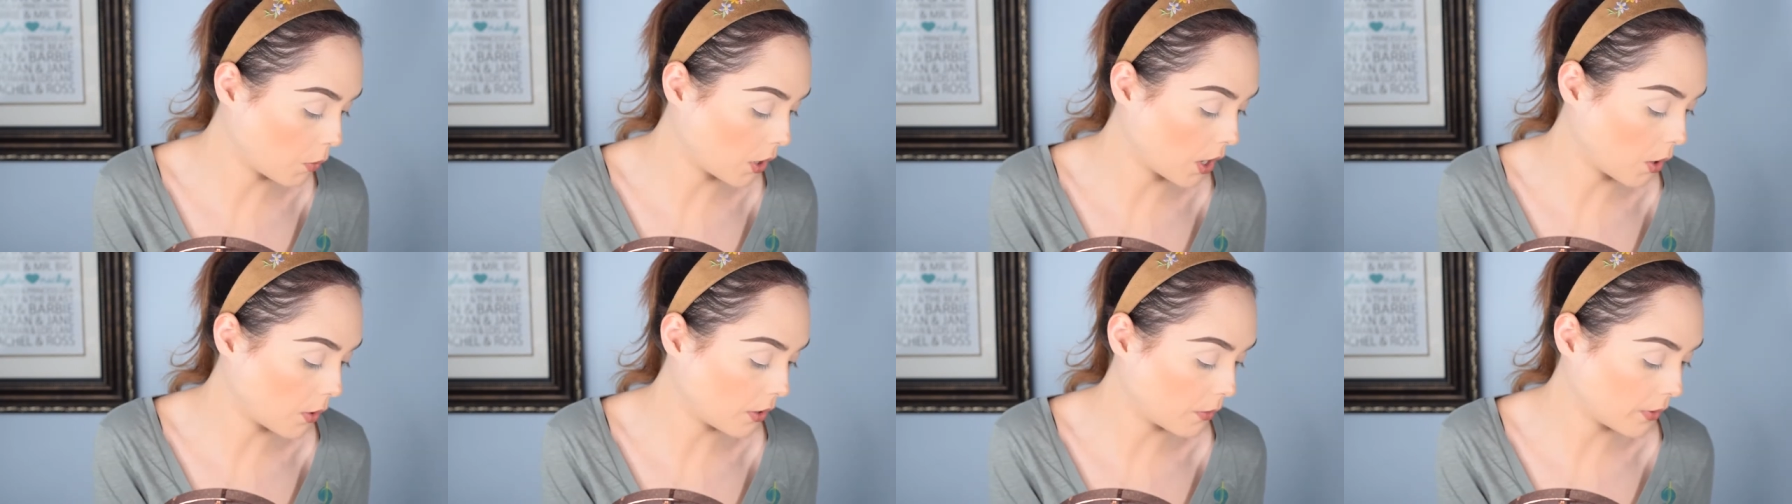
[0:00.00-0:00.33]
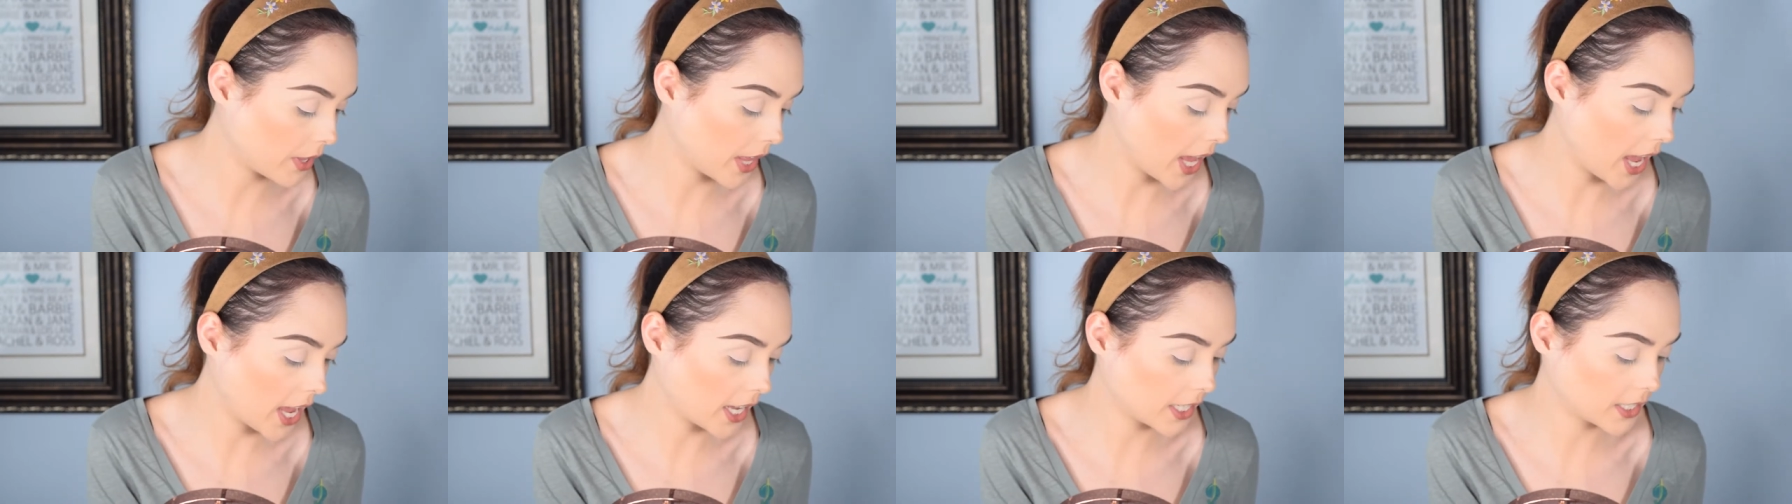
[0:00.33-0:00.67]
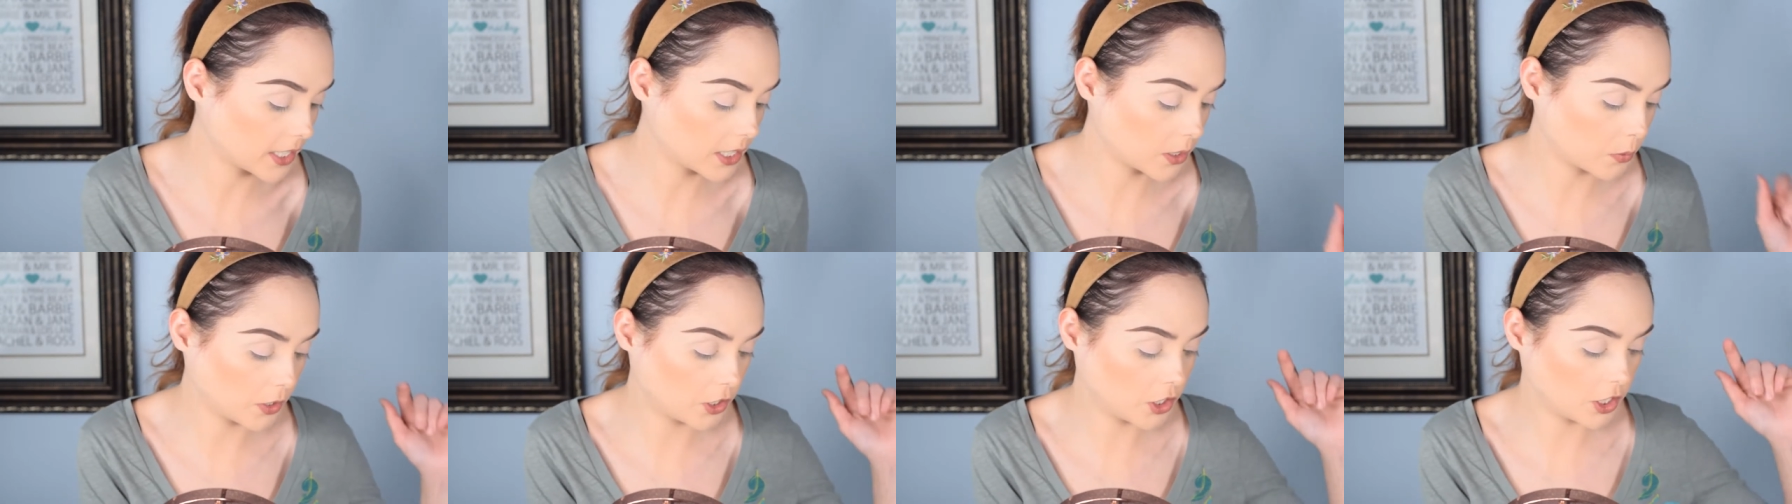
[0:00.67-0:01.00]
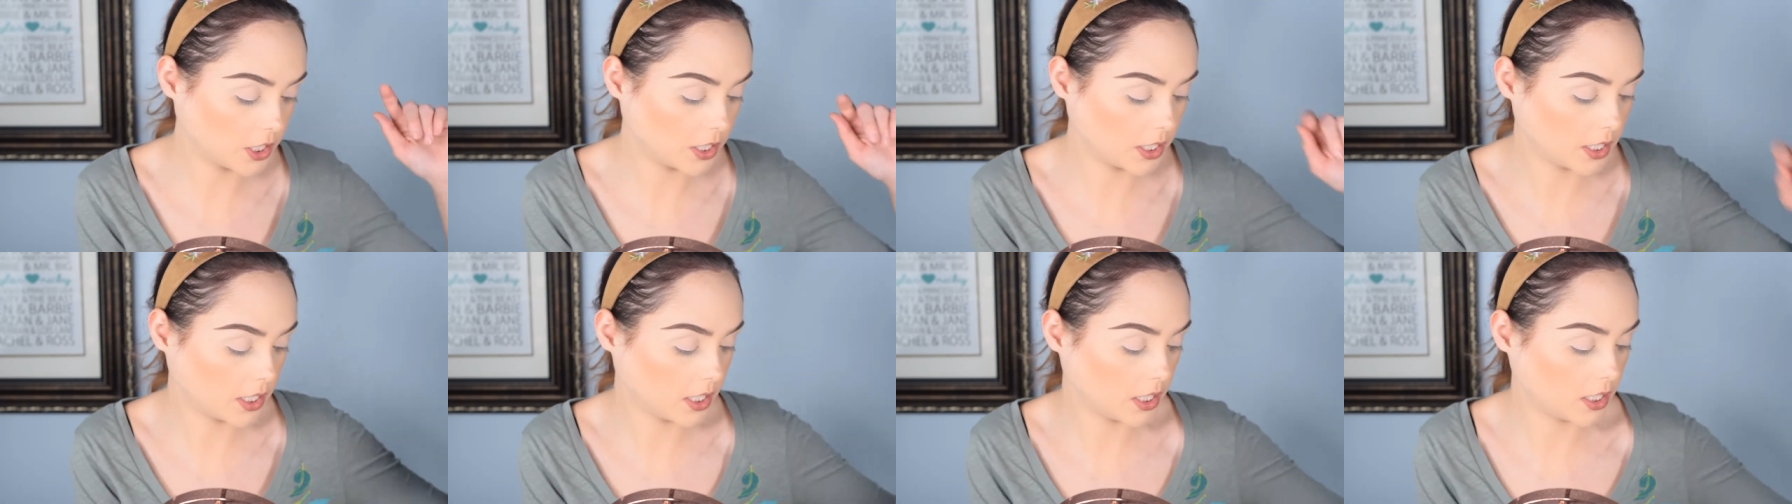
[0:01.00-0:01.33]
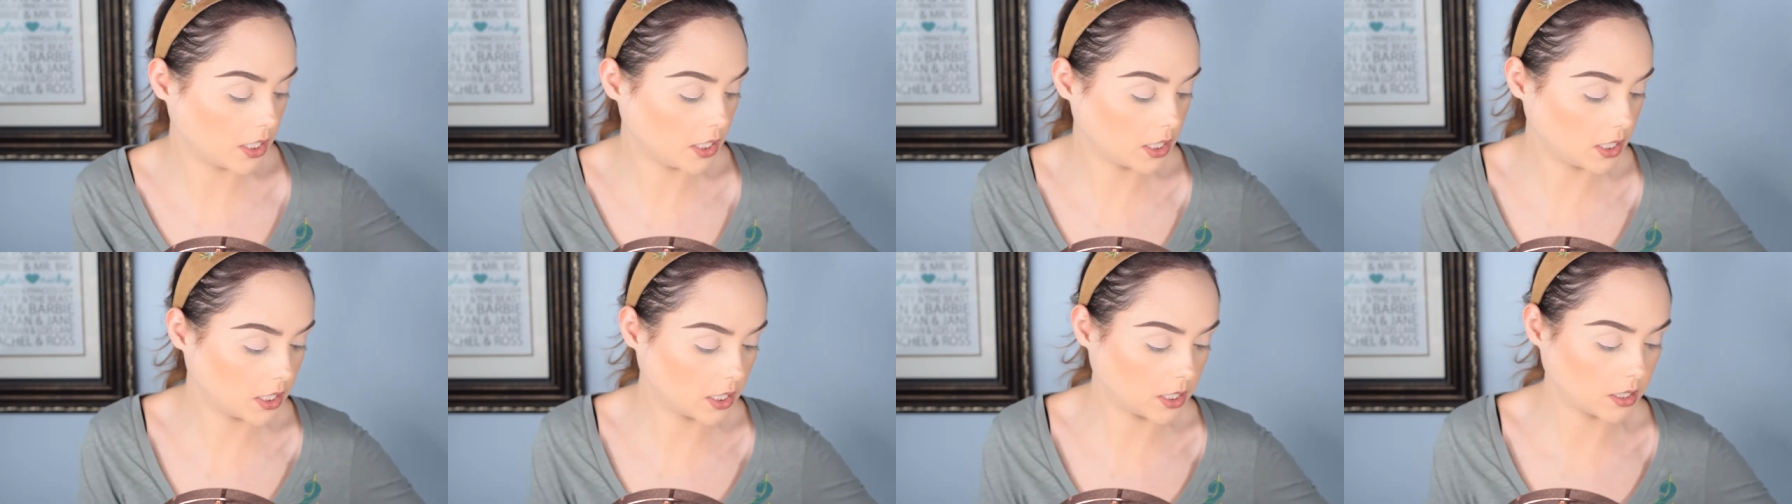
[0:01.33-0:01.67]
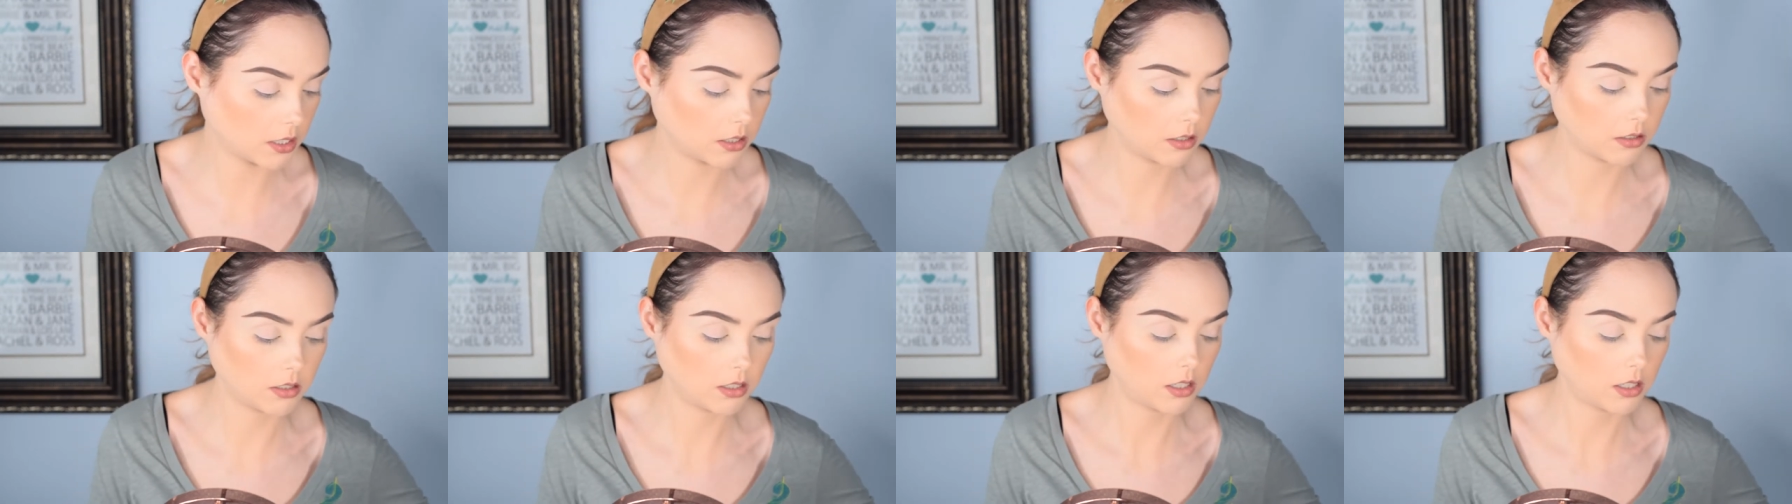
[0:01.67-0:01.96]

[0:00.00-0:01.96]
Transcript: We're going with Hexed, which is,